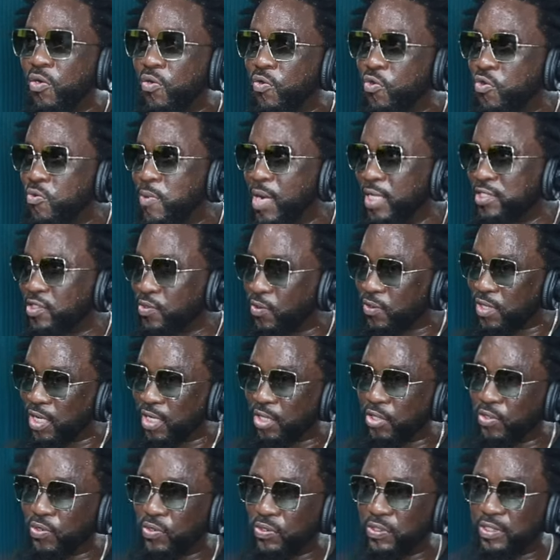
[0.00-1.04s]
you Uber Soca
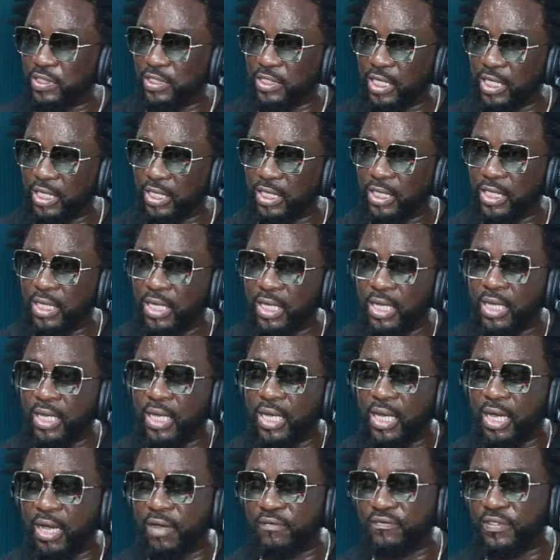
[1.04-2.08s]
Cruise. Mm.
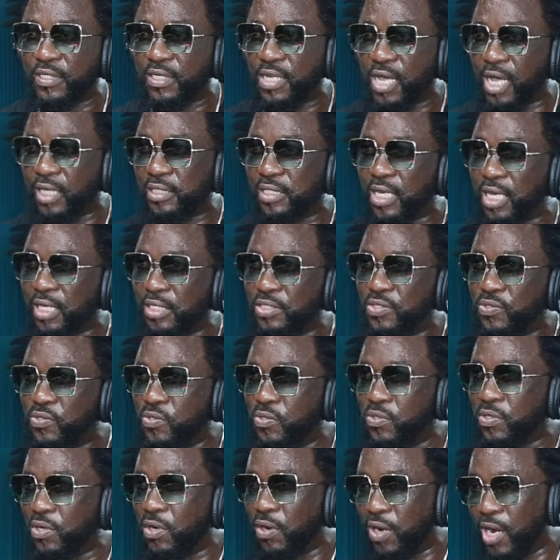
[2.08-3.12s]
After that, I
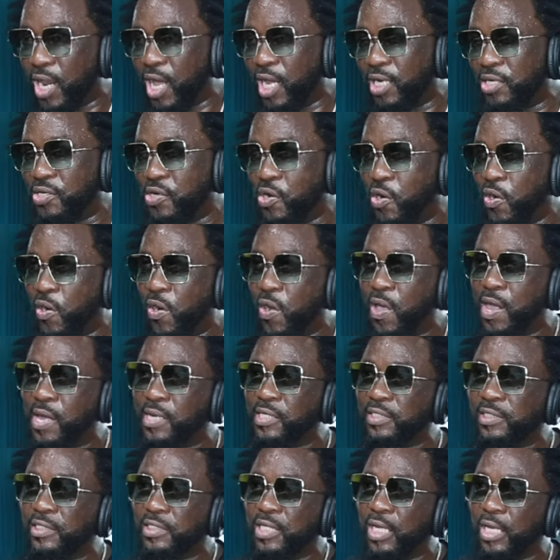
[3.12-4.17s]
do Orlando
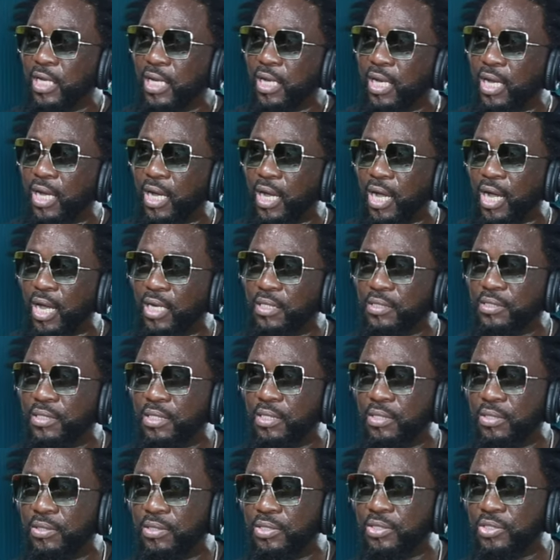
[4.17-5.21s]
and
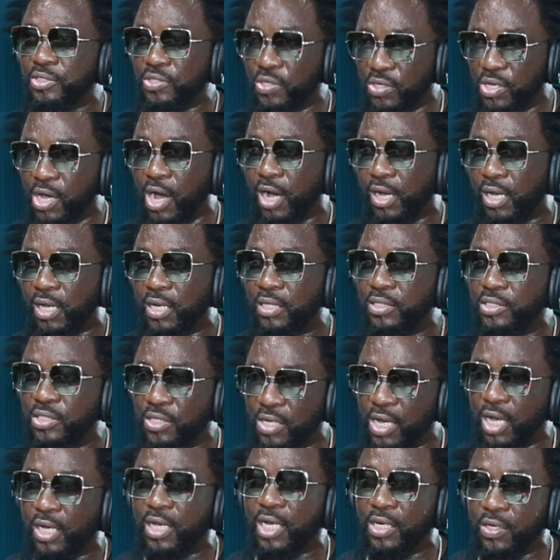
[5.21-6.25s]
New York. New
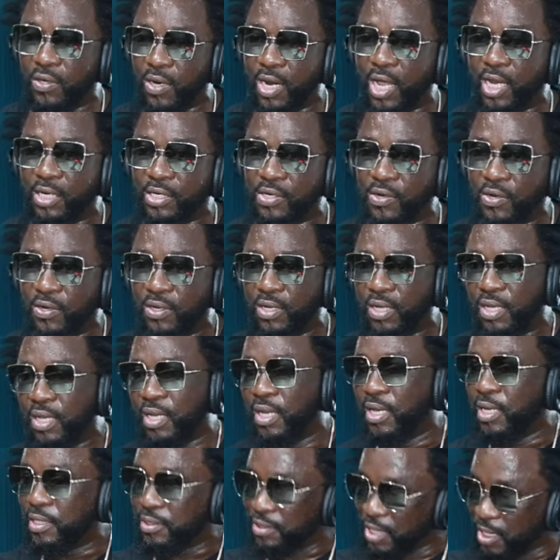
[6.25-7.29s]
York mm. and Orlando.
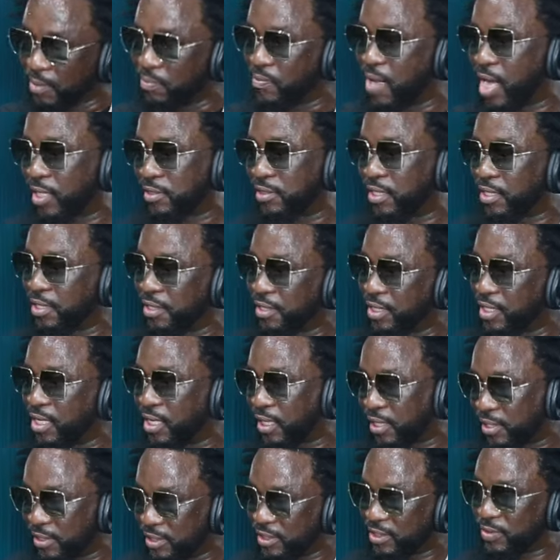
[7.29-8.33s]
Right. Then back to Grenada
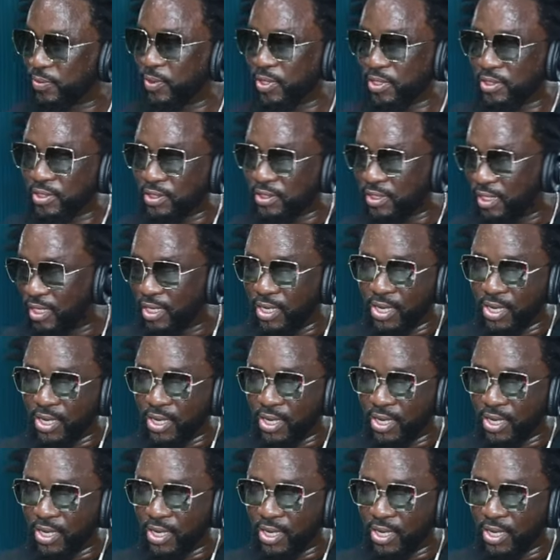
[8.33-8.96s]
Christmas